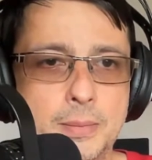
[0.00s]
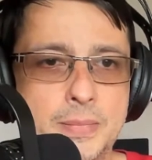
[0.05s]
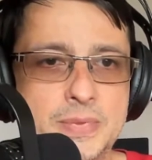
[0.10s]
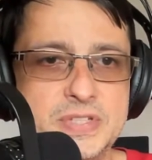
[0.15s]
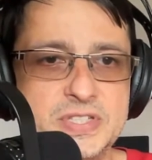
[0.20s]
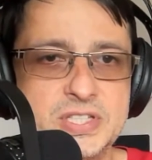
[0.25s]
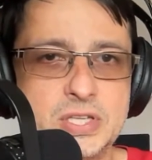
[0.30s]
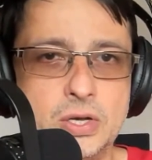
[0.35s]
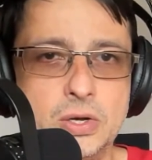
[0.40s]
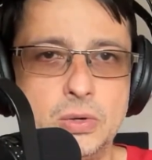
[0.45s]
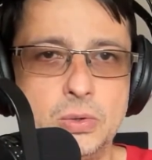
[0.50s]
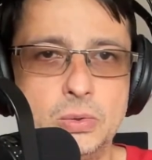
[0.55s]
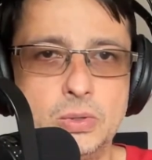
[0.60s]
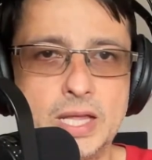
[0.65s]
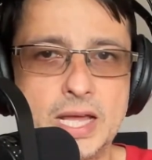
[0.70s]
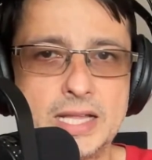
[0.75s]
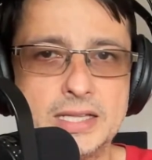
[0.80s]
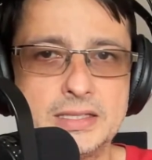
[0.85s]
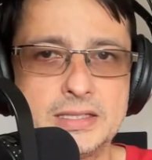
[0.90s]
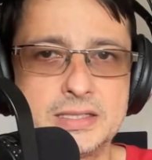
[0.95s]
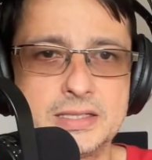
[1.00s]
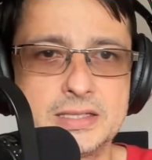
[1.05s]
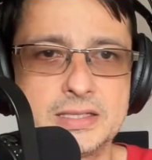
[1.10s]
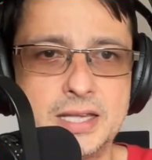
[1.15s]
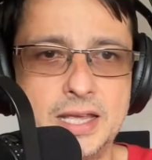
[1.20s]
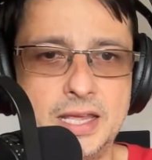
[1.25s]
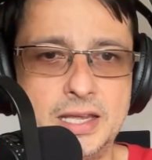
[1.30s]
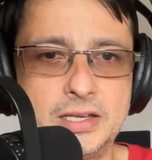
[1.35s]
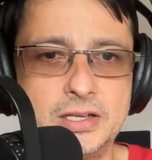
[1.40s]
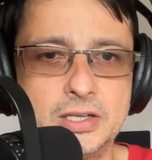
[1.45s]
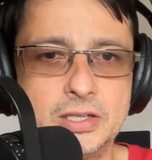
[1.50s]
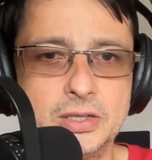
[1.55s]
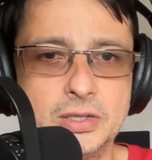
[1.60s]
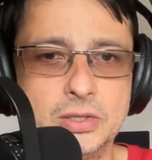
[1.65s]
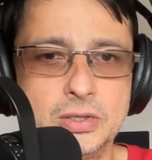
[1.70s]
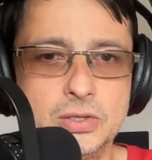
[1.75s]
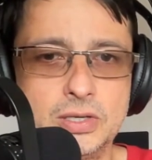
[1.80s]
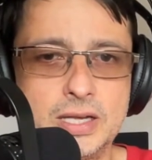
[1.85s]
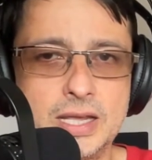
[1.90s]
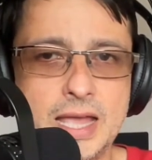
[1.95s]
So let's take a
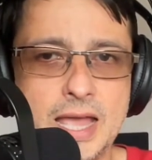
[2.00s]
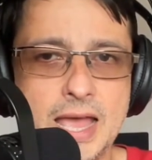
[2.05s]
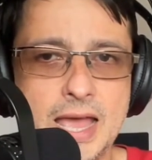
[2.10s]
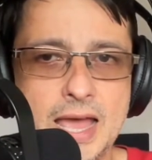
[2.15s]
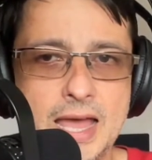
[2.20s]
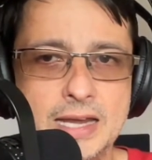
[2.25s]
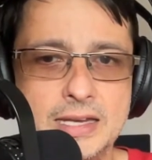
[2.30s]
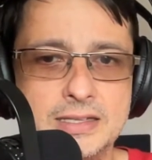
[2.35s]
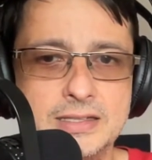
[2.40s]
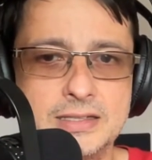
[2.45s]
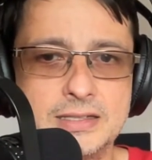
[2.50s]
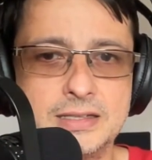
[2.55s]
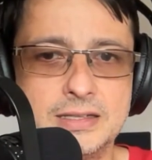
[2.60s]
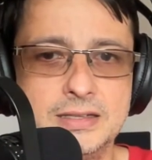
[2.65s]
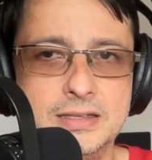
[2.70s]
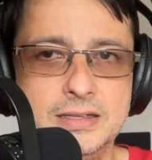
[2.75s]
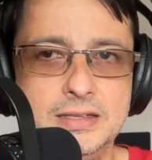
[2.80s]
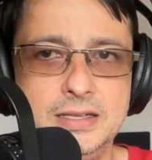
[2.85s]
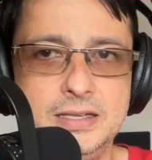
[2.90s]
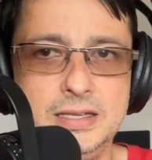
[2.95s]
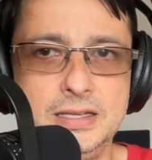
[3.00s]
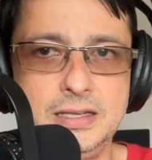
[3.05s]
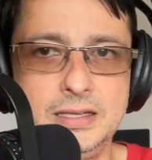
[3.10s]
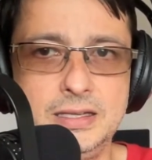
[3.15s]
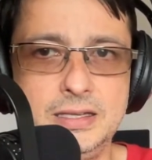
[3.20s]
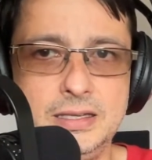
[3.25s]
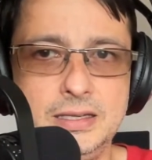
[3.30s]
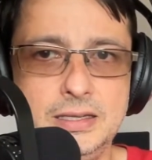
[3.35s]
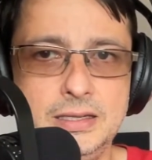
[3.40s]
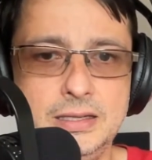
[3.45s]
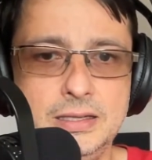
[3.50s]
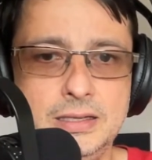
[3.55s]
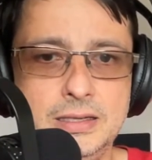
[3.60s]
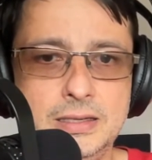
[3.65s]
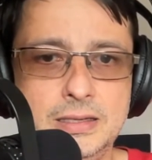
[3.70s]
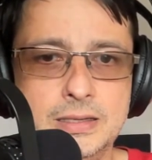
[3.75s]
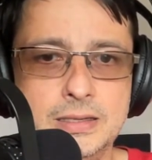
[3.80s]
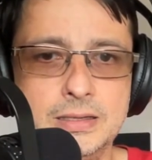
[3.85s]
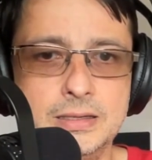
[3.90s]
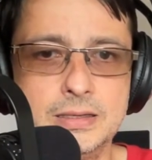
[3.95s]
look at the
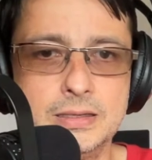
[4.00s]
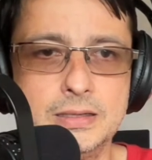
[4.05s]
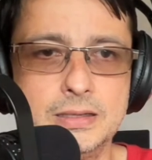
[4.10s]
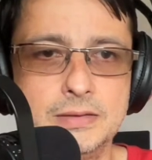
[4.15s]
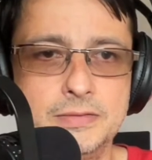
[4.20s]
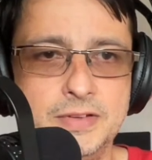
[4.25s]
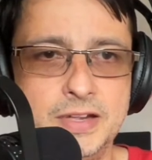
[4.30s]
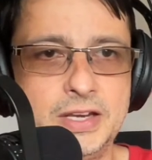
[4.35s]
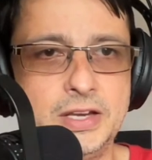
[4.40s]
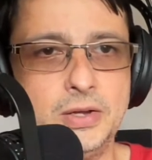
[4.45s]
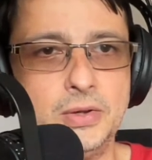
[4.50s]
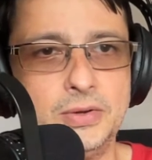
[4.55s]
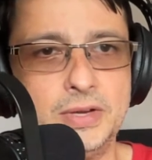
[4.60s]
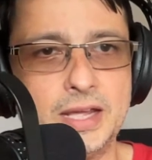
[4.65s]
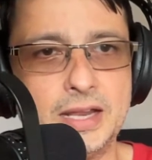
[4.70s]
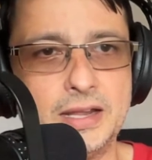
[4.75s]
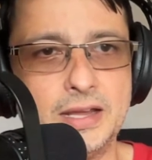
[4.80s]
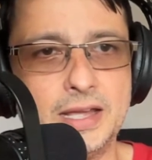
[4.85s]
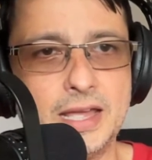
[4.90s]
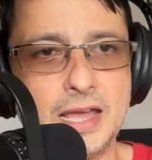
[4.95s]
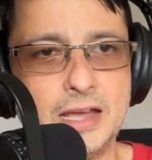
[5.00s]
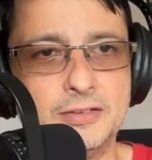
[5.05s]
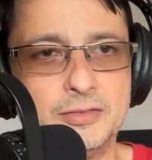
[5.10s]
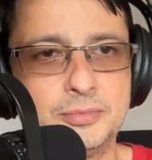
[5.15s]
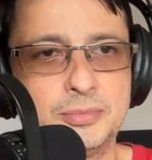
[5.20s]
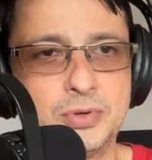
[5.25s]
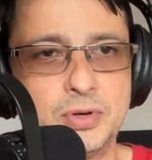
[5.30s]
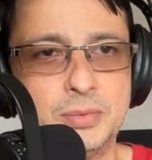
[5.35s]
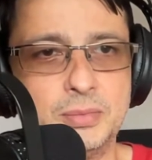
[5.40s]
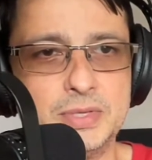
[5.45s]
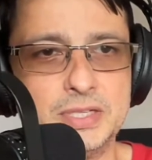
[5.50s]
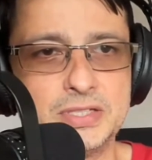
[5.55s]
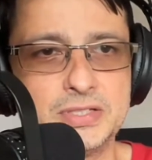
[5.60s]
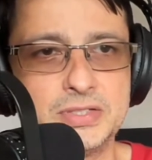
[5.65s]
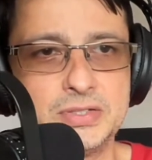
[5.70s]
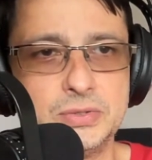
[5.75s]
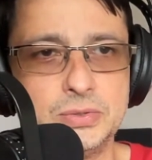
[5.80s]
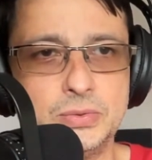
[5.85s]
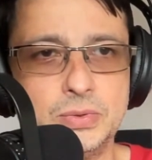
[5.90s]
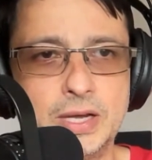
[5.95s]
video that I have promised you.